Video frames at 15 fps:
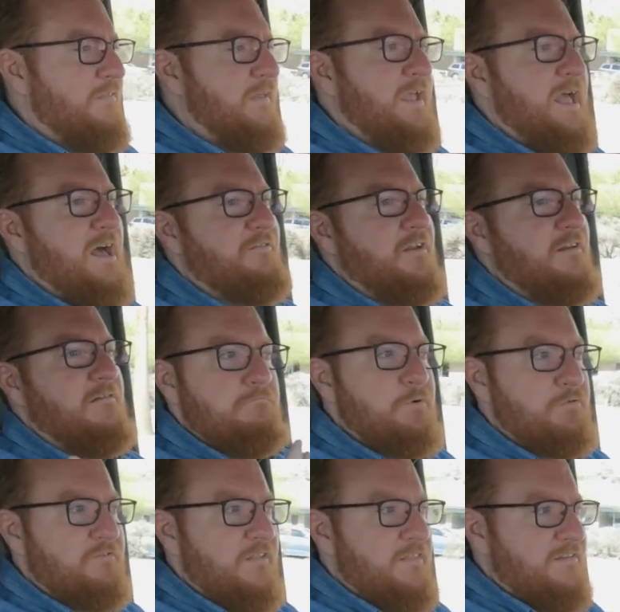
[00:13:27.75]
They haven't
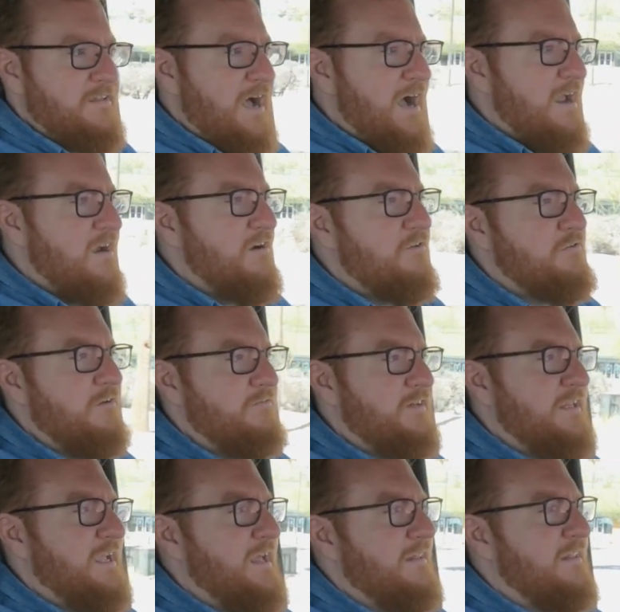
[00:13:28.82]
boosted the tires. You have to
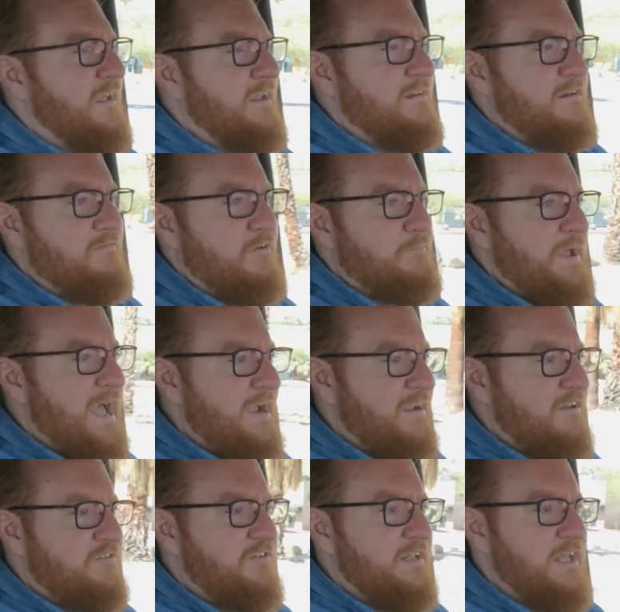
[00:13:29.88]
get like a different
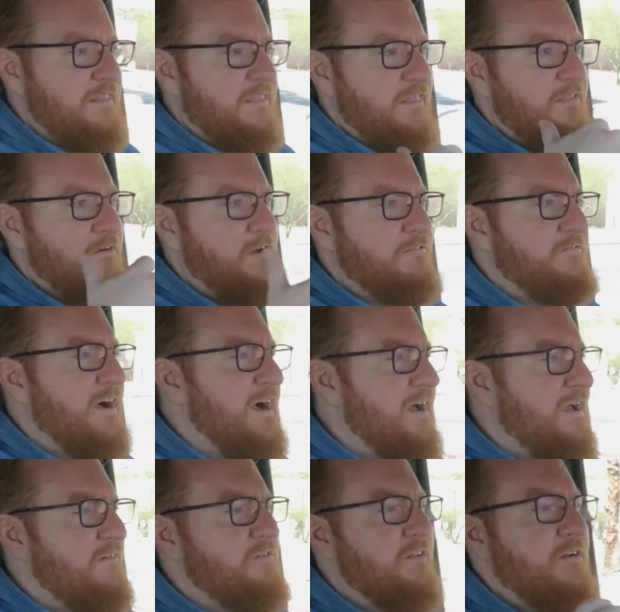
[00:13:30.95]
package to get the
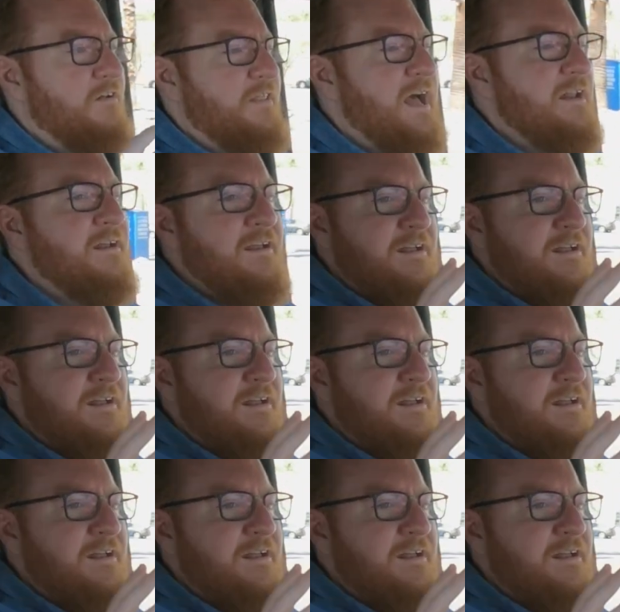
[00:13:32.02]
35s and all that.